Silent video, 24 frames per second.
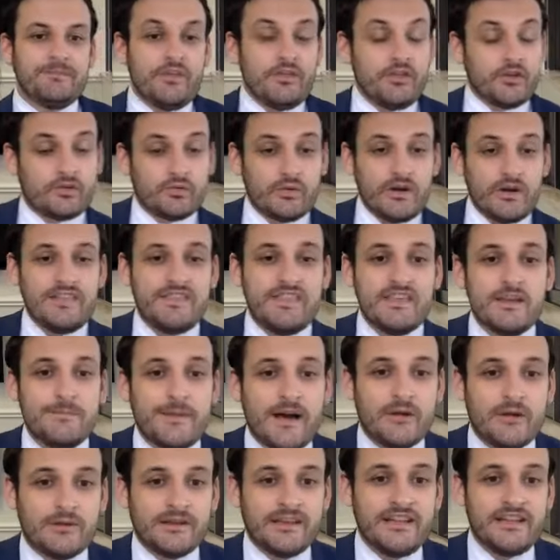The great thing
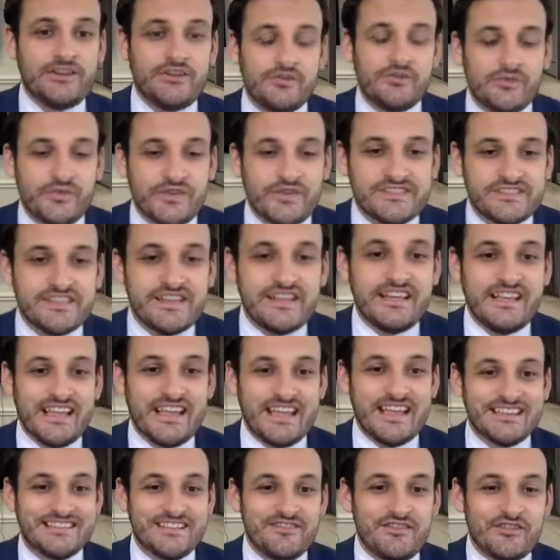about Lynn University
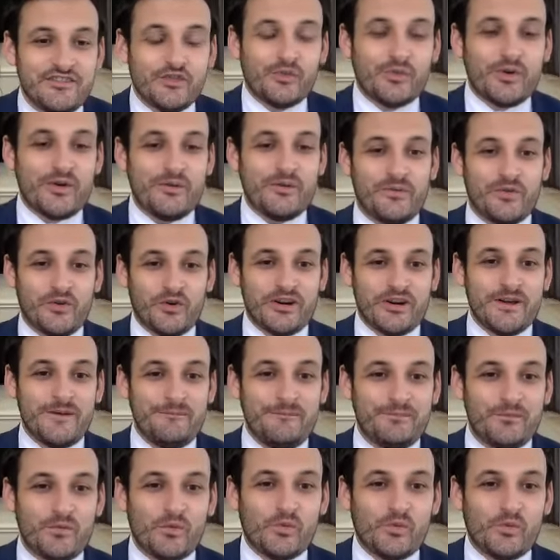is even though we're in Florida,